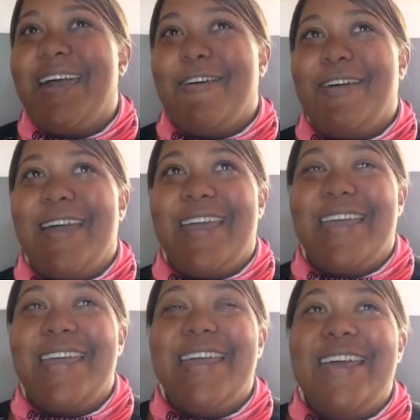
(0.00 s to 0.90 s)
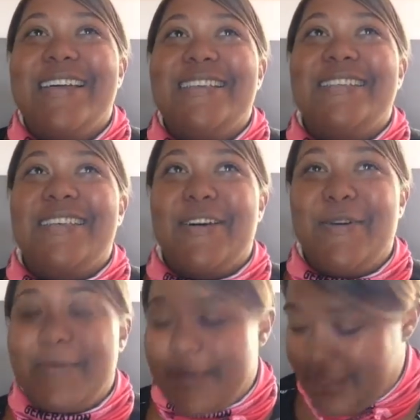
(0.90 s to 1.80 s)
Okay,
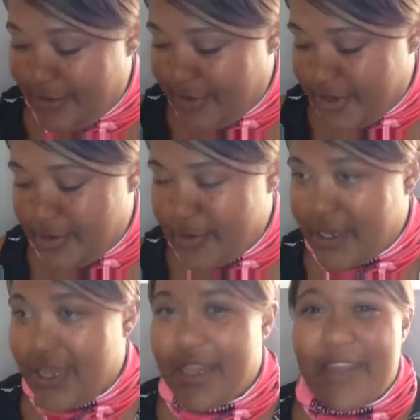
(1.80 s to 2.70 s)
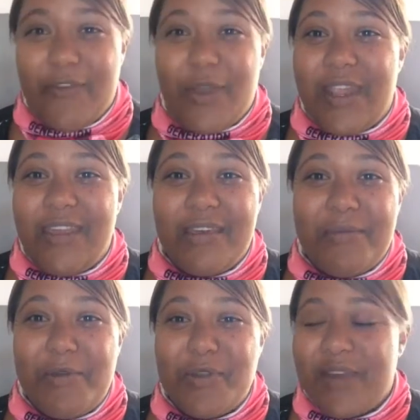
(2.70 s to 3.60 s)
so I'm just going to put this music. I don't know if you can hear
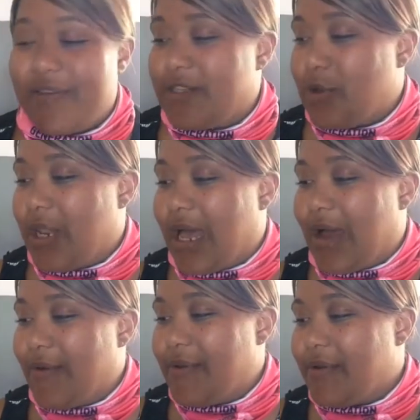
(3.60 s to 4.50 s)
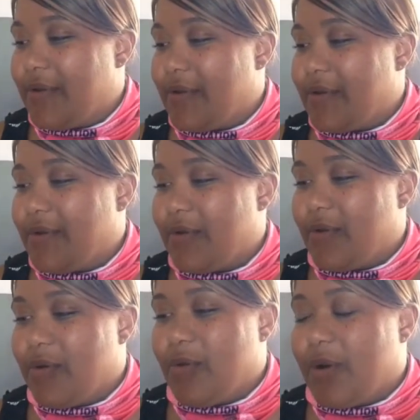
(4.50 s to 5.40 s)
the music, if it's too loud
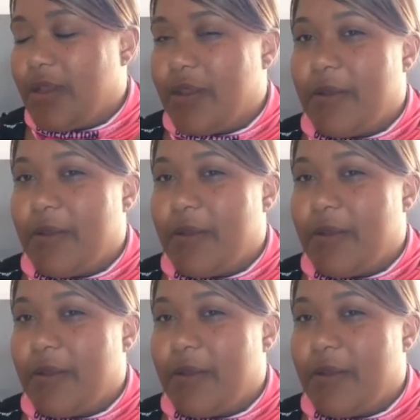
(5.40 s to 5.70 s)
or what.